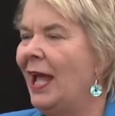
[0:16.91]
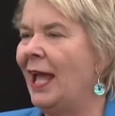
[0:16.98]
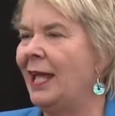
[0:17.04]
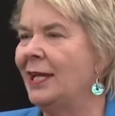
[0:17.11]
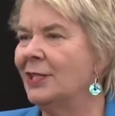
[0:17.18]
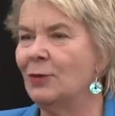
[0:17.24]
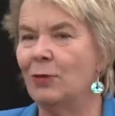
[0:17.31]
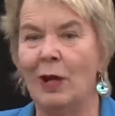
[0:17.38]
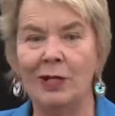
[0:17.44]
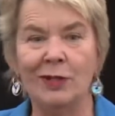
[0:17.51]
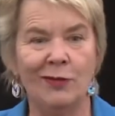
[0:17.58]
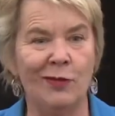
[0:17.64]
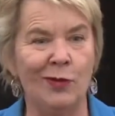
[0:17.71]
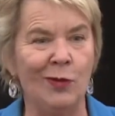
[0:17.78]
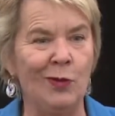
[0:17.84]
And it's
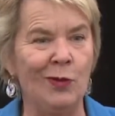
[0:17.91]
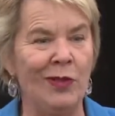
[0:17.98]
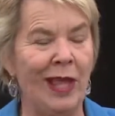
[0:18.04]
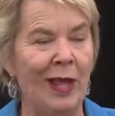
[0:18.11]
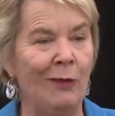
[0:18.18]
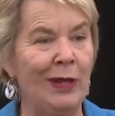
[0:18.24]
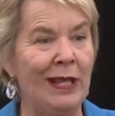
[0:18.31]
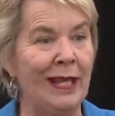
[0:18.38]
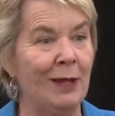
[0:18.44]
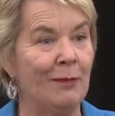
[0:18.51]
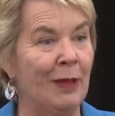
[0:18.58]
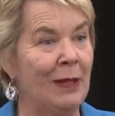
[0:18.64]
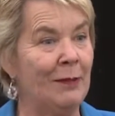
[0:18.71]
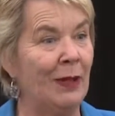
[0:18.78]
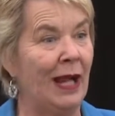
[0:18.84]
wonderful that we
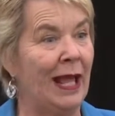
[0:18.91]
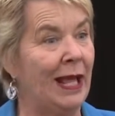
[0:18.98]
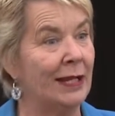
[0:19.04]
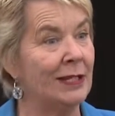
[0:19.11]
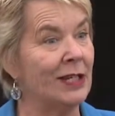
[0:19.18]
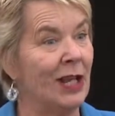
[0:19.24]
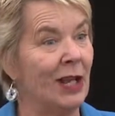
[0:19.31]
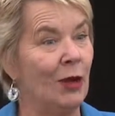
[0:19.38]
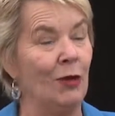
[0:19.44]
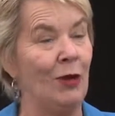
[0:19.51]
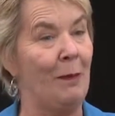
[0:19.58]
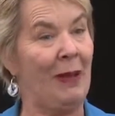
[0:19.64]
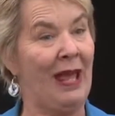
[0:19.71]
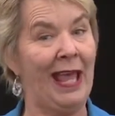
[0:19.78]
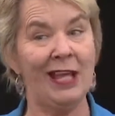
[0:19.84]
get people out who
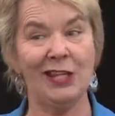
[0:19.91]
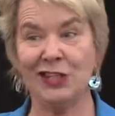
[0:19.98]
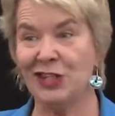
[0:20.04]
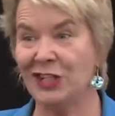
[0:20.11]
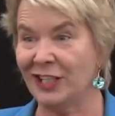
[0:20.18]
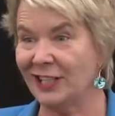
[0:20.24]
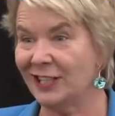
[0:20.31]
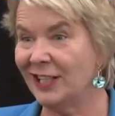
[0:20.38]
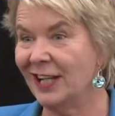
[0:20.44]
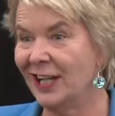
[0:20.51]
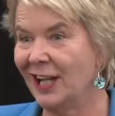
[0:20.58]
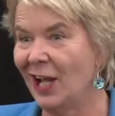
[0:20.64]
are passionate